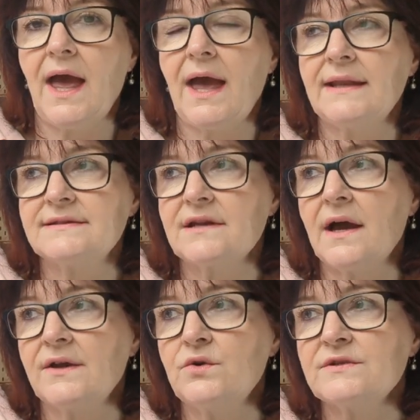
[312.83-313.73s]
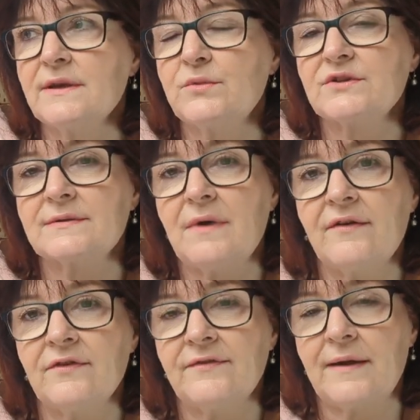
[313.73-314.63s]
and I also bought some
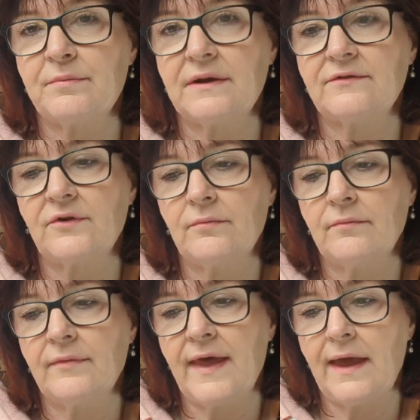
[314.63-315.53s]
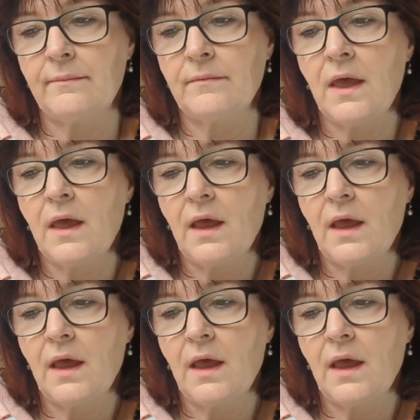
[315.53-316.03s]
other fabric from them.